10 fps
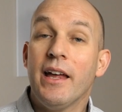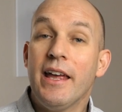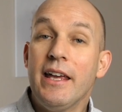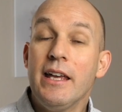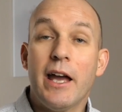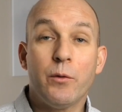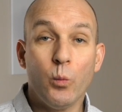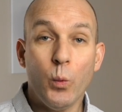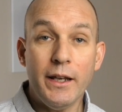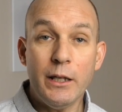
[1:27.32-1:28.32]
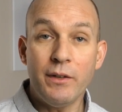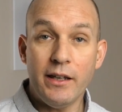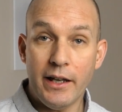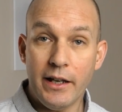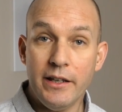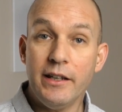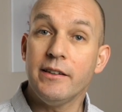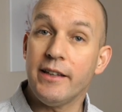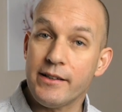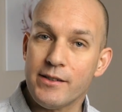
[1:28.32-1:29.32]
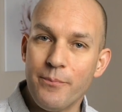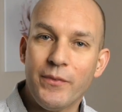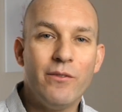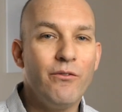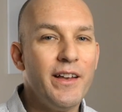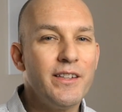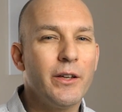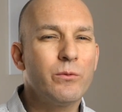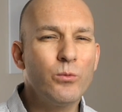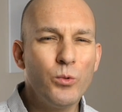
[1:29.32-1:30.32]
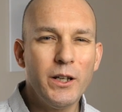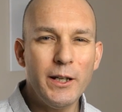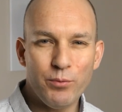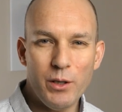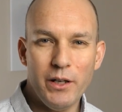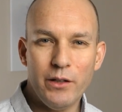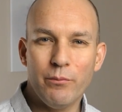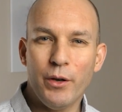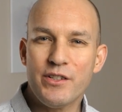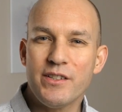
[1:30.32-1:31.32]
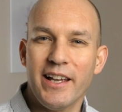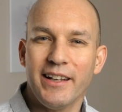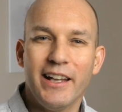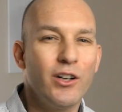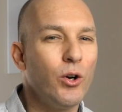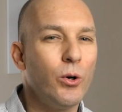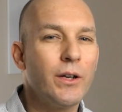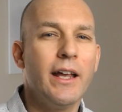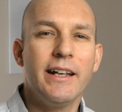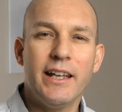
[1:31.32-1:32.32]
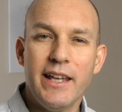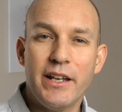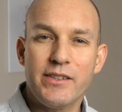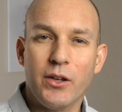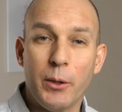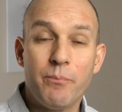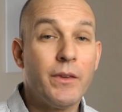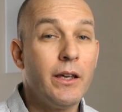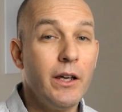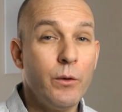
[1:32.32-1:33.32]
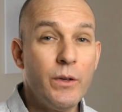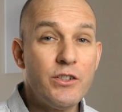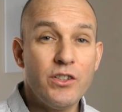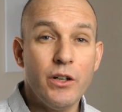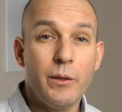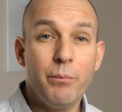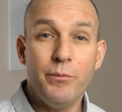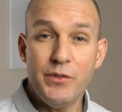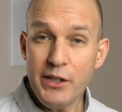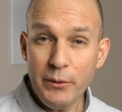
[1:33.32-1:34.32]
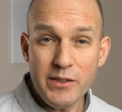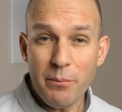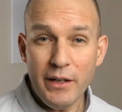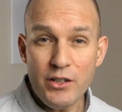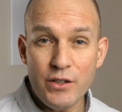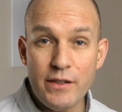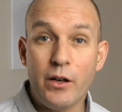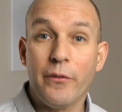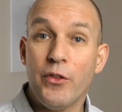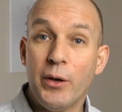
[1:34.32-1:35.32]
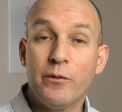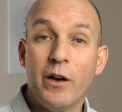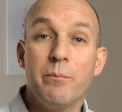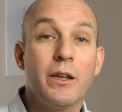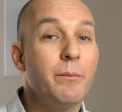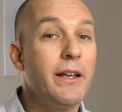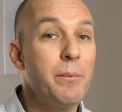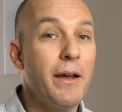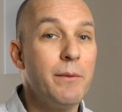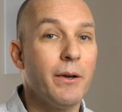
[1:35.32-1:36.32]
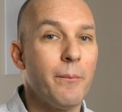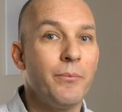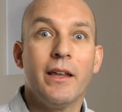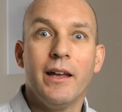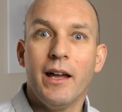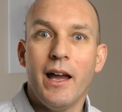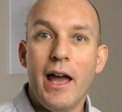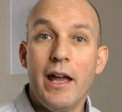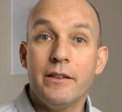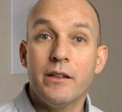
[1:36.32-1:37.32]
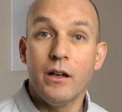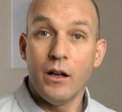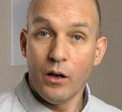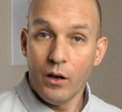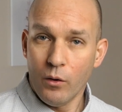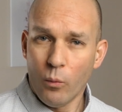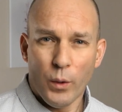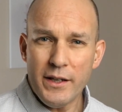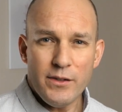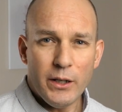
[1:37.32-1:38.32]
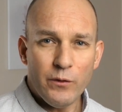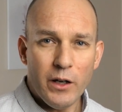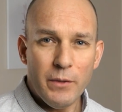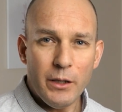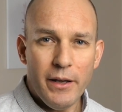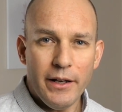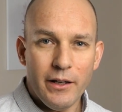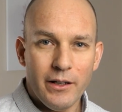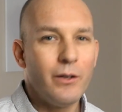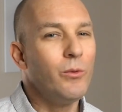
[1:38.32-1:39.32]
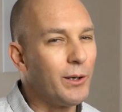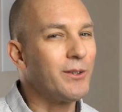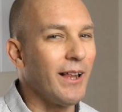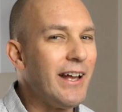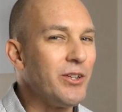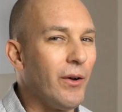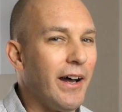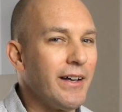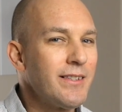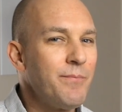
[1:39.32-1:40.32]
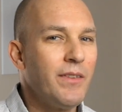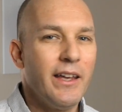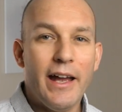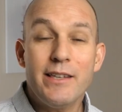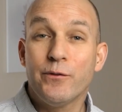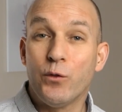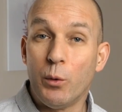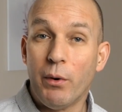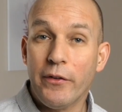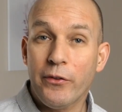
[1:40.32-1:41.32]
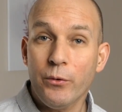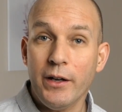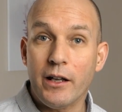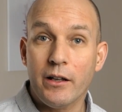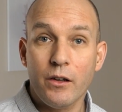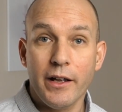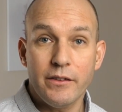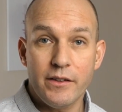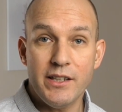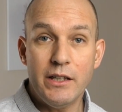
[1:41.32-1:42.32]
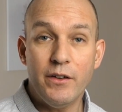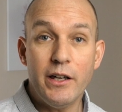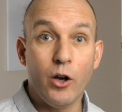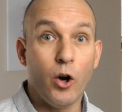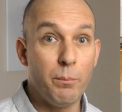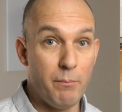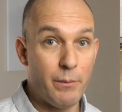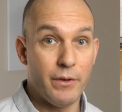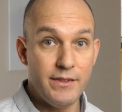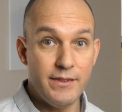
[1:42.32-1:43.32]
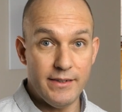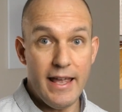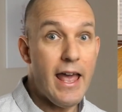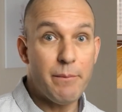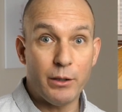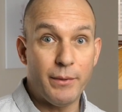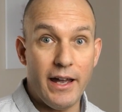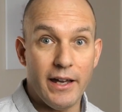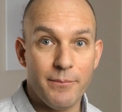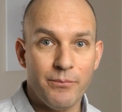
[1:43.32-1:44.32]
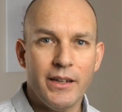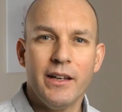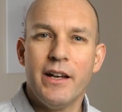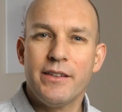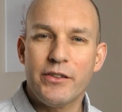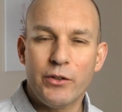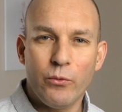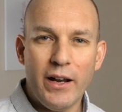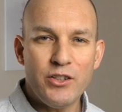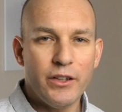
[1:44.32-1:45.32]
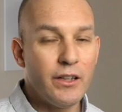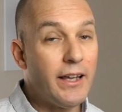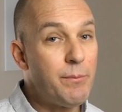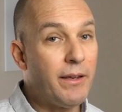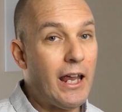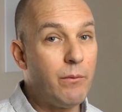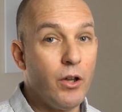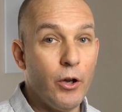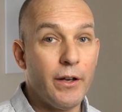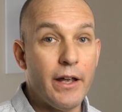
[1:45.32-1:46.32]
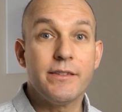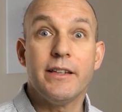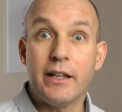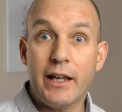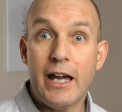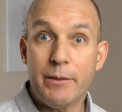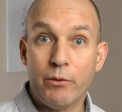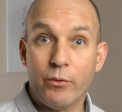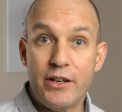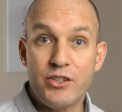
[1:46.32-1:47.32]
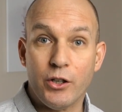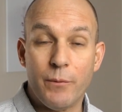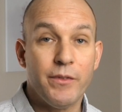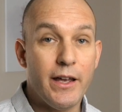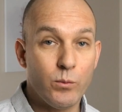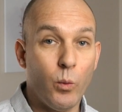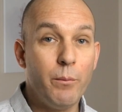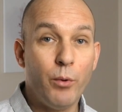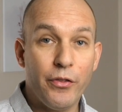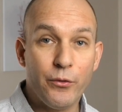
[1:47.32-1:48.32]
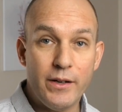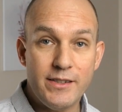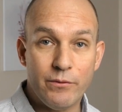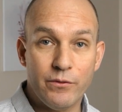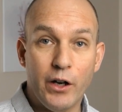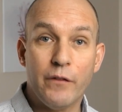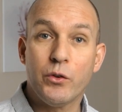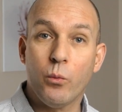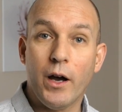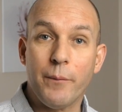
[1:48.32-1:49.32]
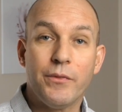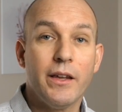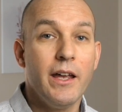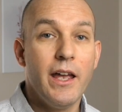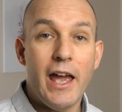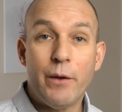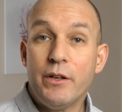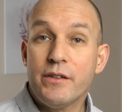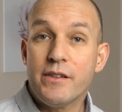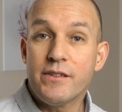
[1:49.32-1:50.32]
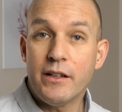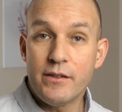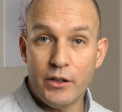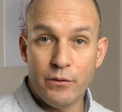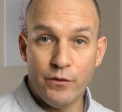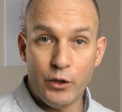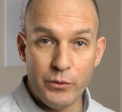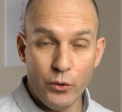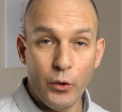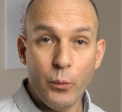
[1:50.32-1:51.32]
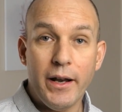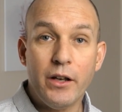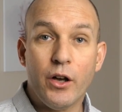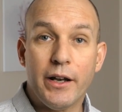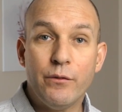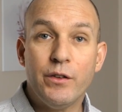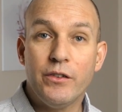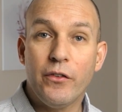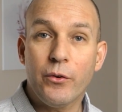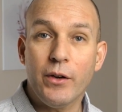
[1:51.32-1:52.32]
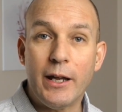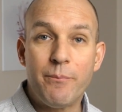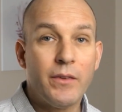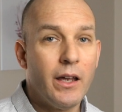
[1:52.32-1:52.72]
he and William Kennedy Dickson invented a really primitive motion technique called kinetoscope, which showed a series of pictures on 35mm paper. And what is 35mm? Well, I'm glad you asked. S4x3, like the TV your mum and dad probably had. So it's a ratio that later became known as the Academy ratio, that's 1.375 to 1, and we used to see in certain films all the way to 1953.